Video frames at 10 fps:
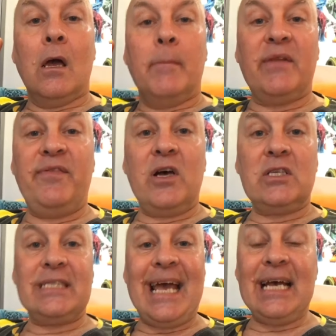But
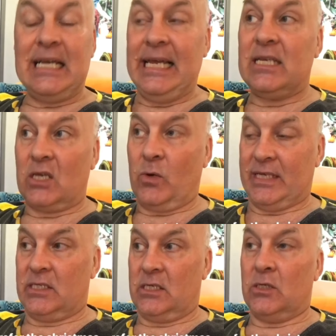first, here's a
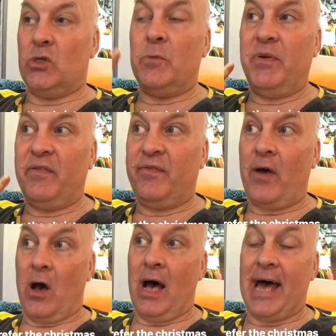question. Do you
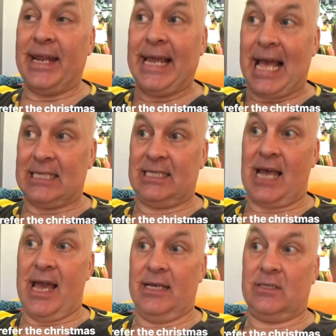prefer Anna
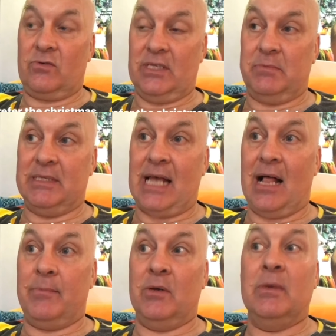Gasteyer's Christmas
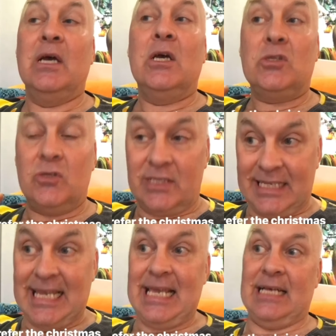album to
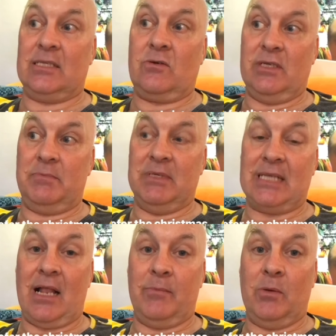C.S. Christmas
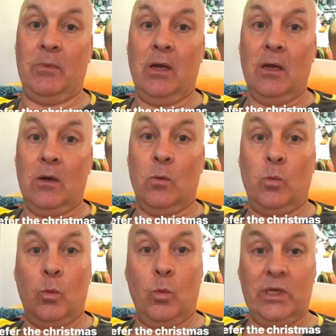album?
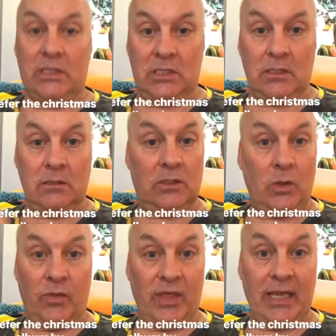Which do
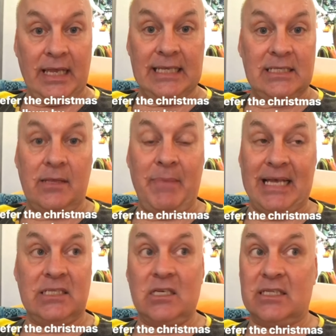you think is the
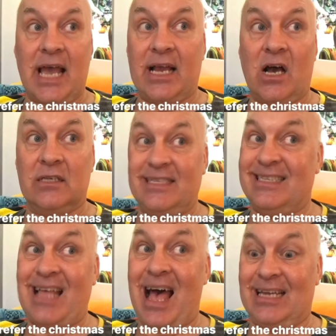best? Because I can't
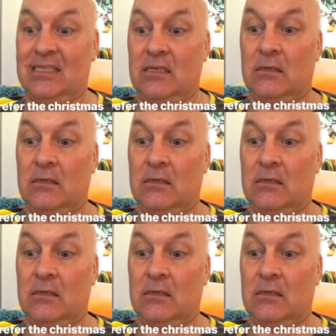decide.